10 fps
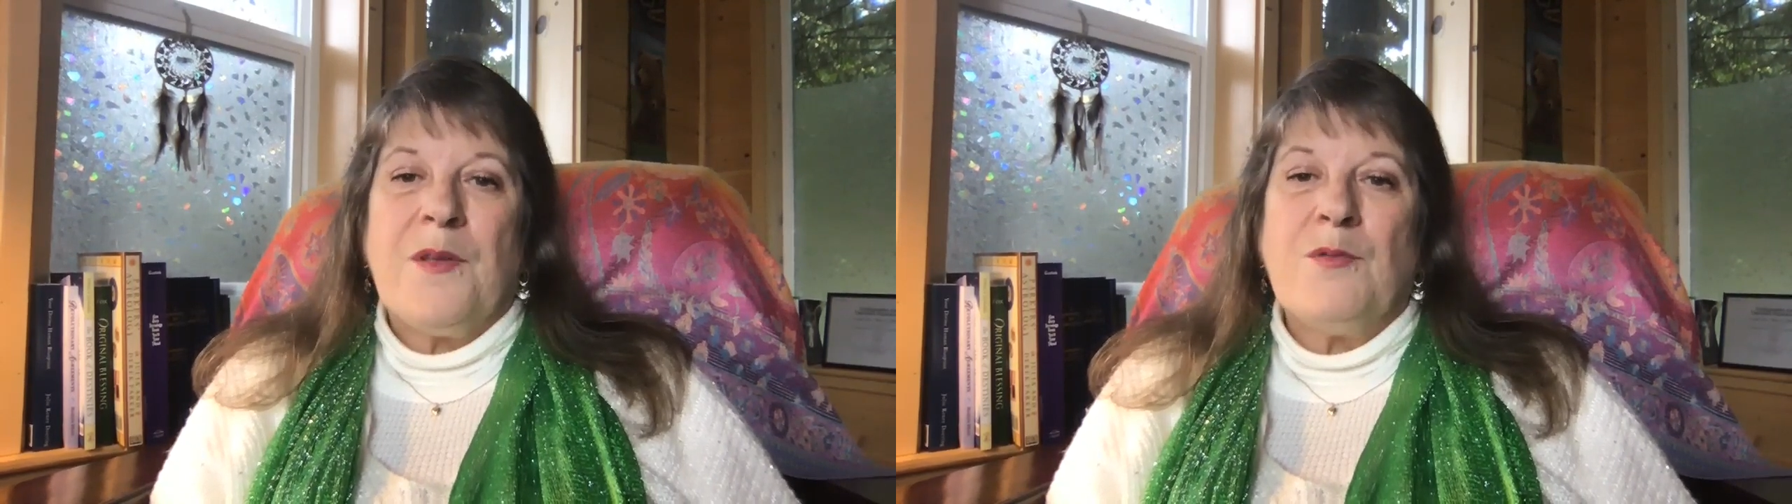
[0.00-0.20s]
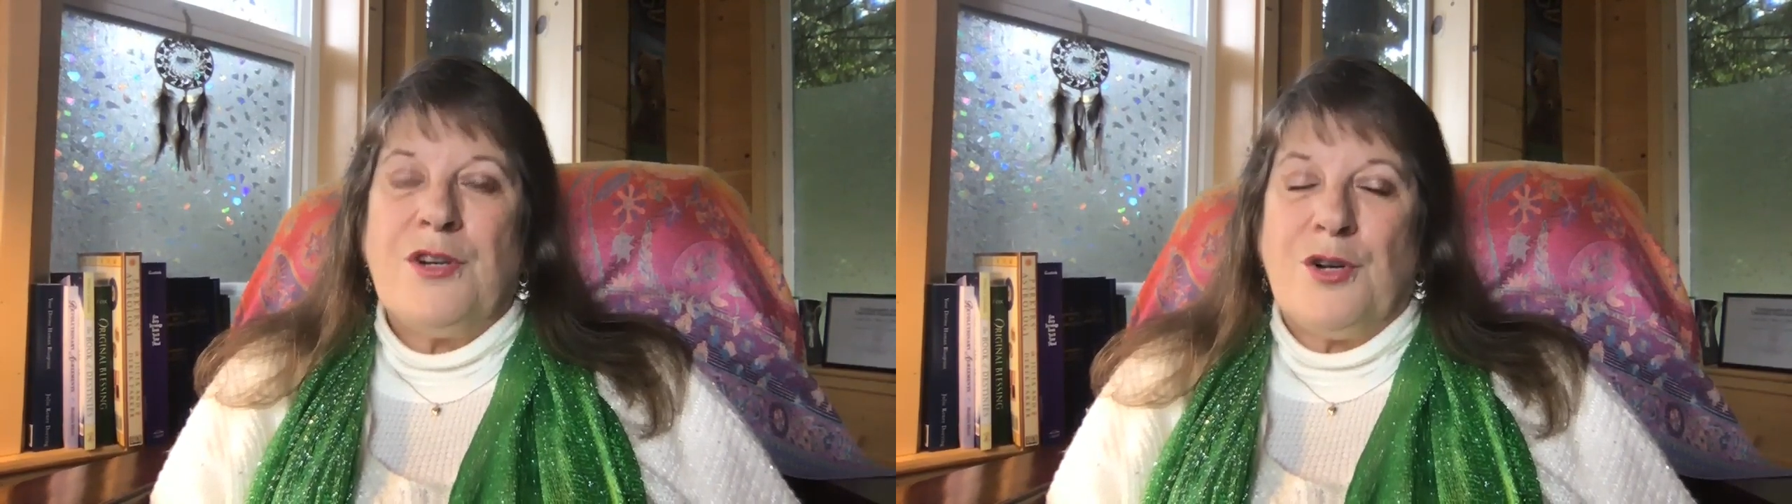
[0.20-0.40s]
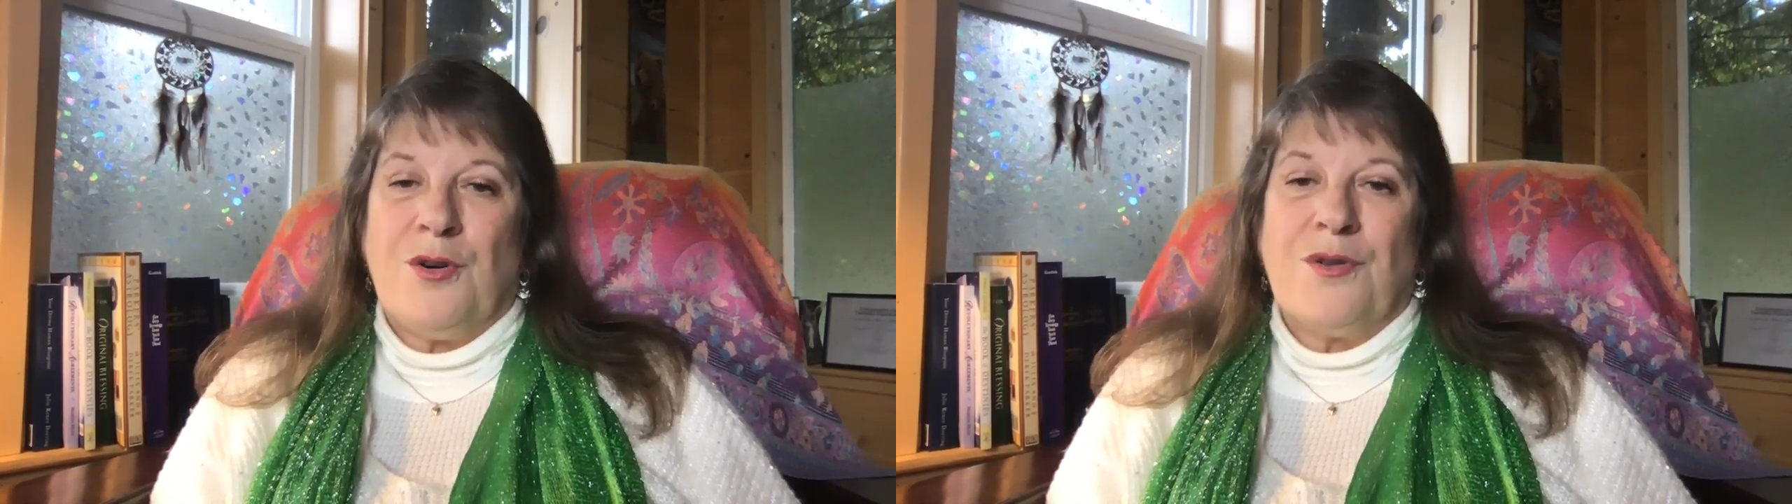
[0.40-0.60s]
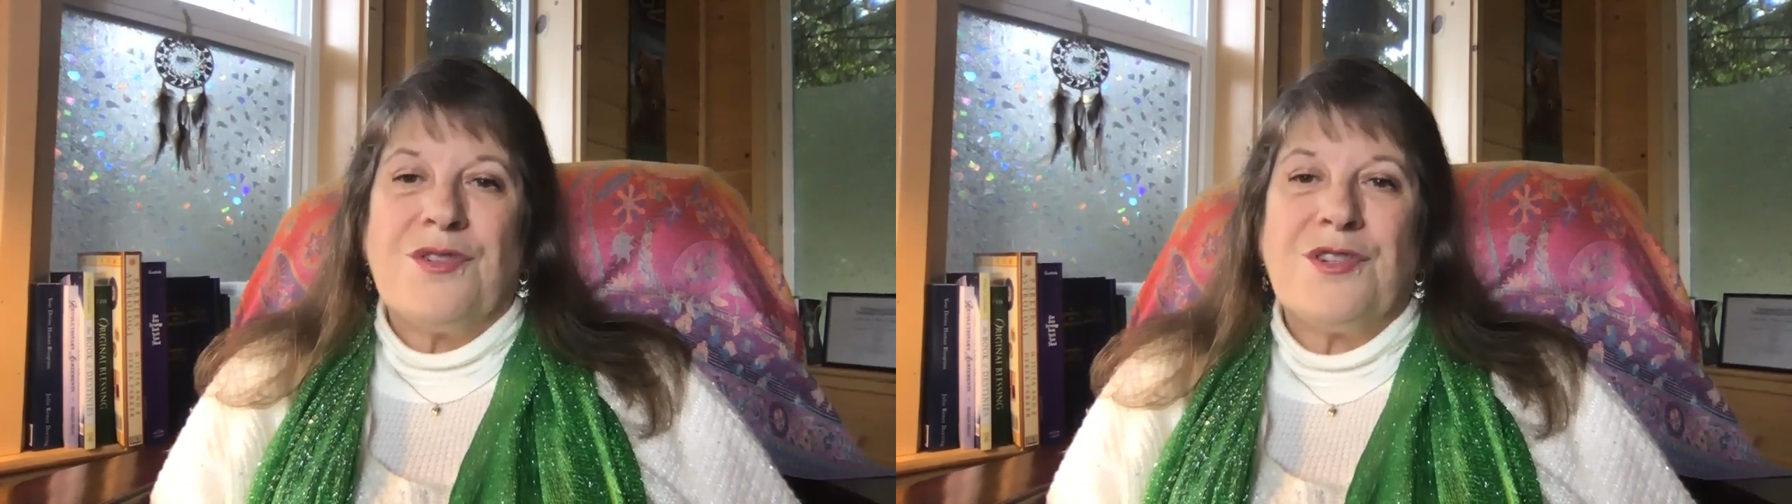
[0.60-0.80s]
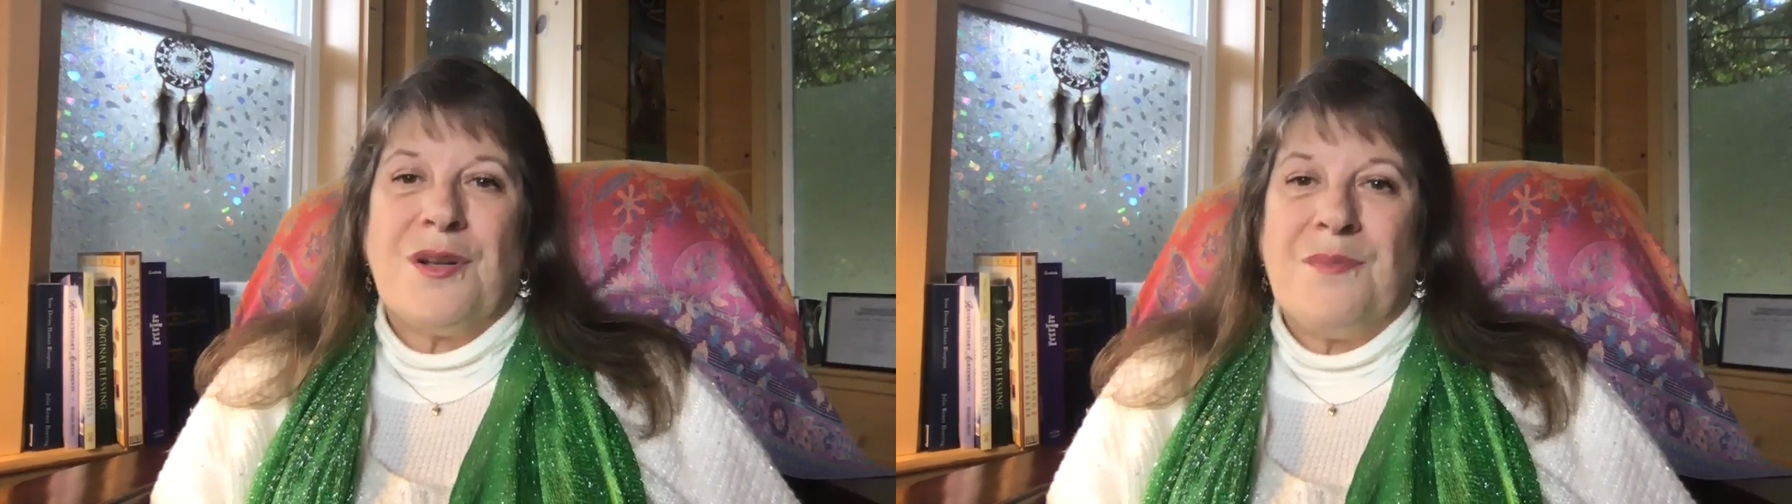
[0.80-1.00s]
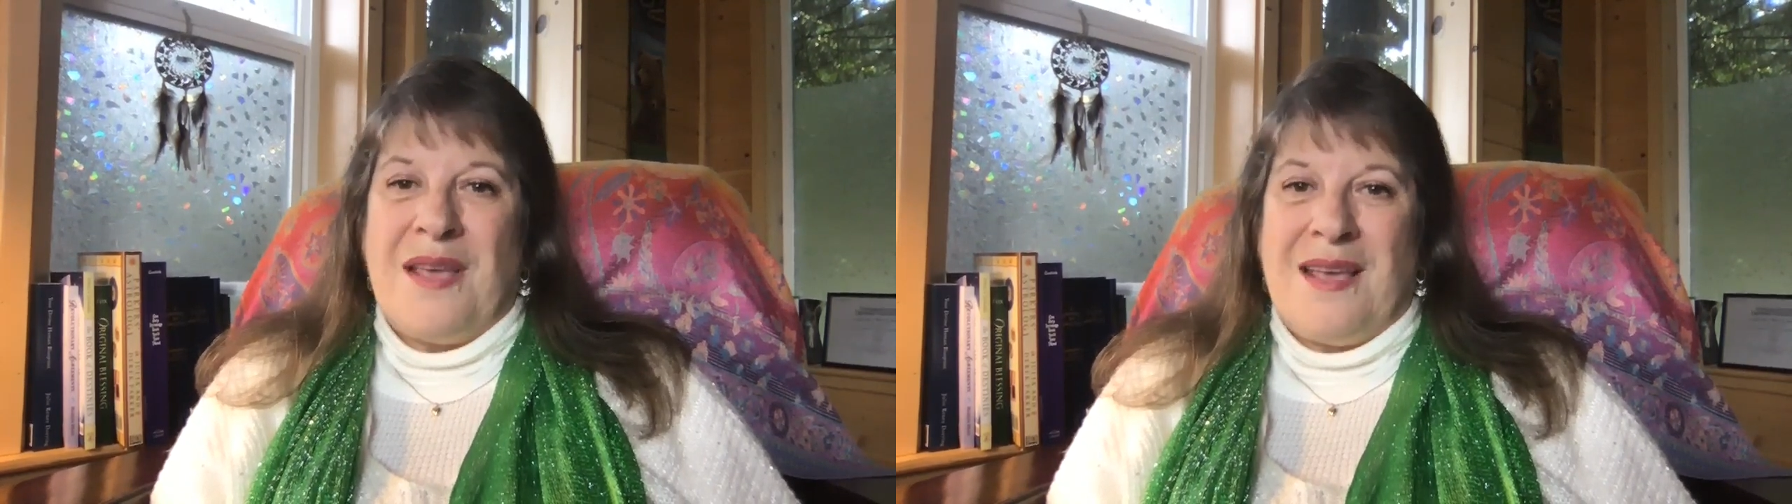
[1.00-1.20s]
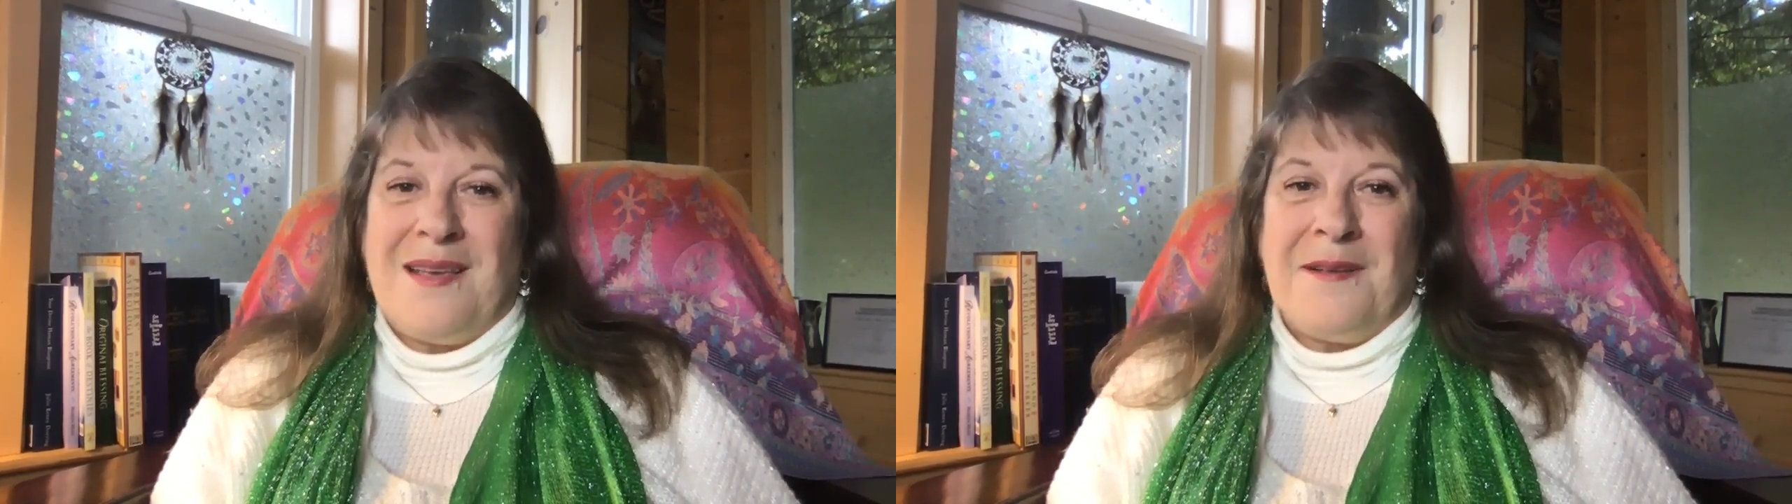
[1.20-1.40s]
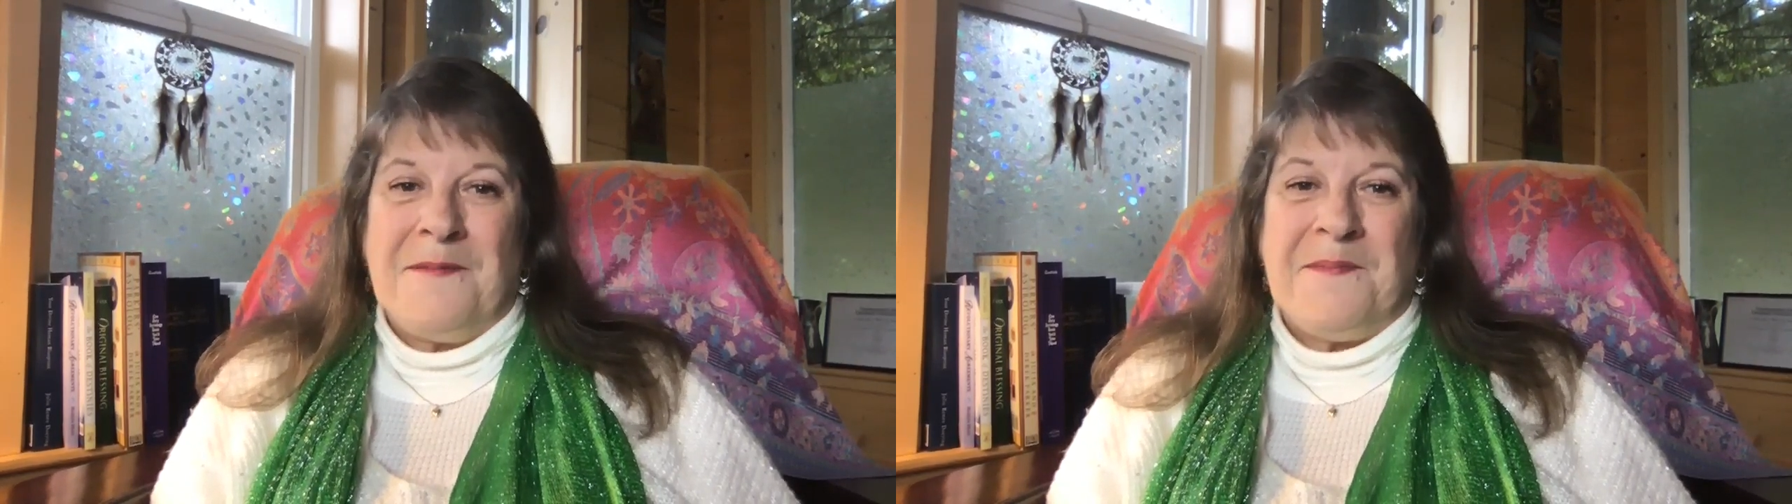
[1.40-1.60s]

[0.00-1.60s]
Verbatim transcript: returns to me.